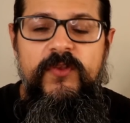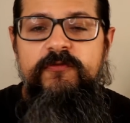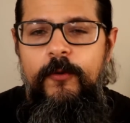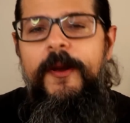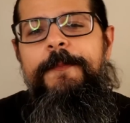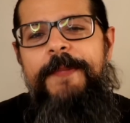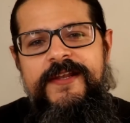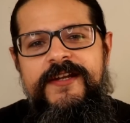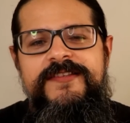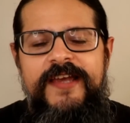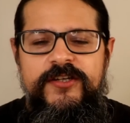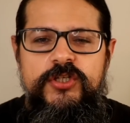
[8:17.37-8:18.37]
For my
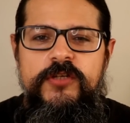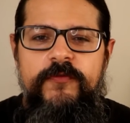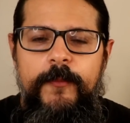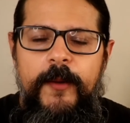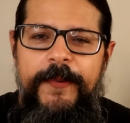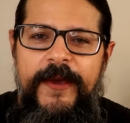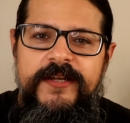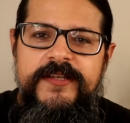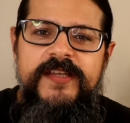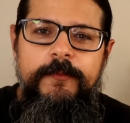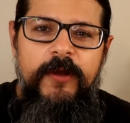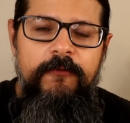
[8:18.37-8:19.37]
parents, actually, for my
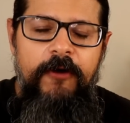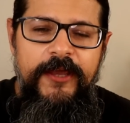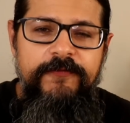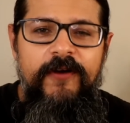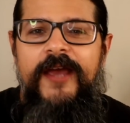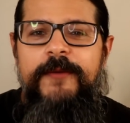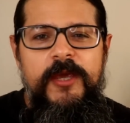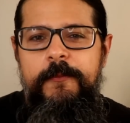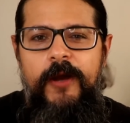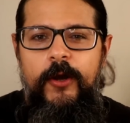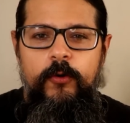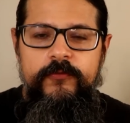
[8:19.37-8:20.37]
parents and my wife, I make
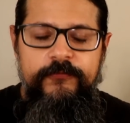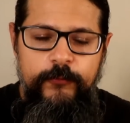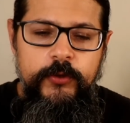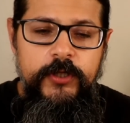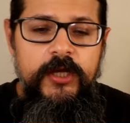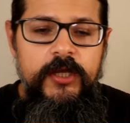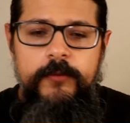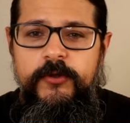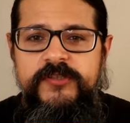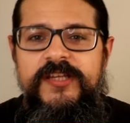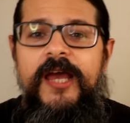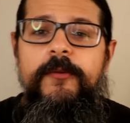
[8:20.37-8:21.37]
my own food
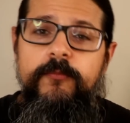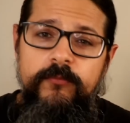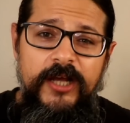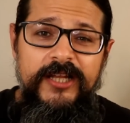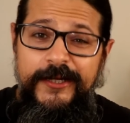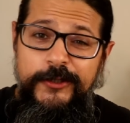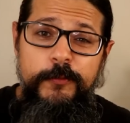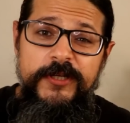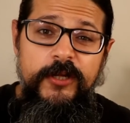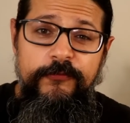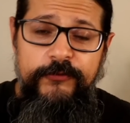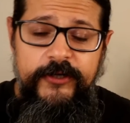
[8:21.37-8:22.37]
because I like to be
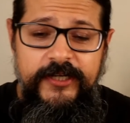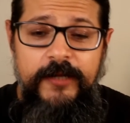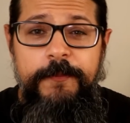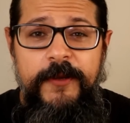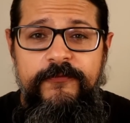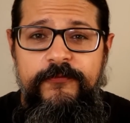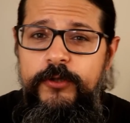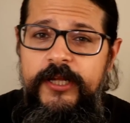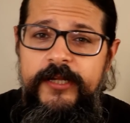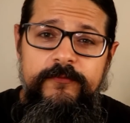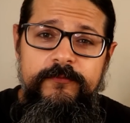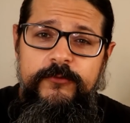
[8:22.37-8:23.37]
different and painful
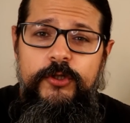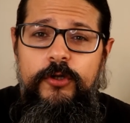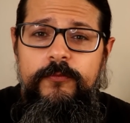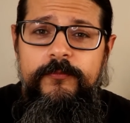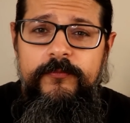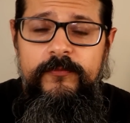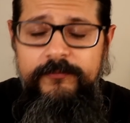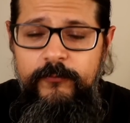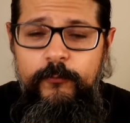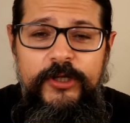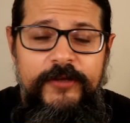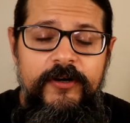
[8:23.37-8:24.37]
and, you know,
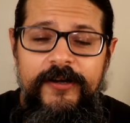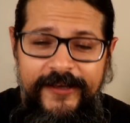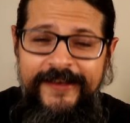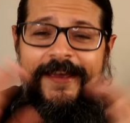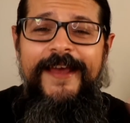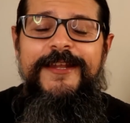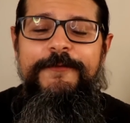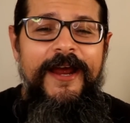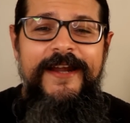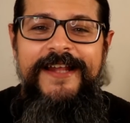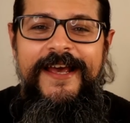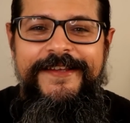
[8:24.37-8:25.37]
whatever. Anyway,
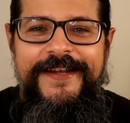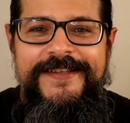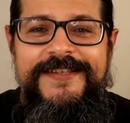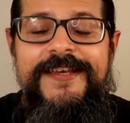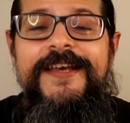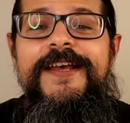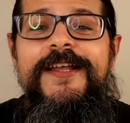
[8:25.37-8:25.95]
I digress.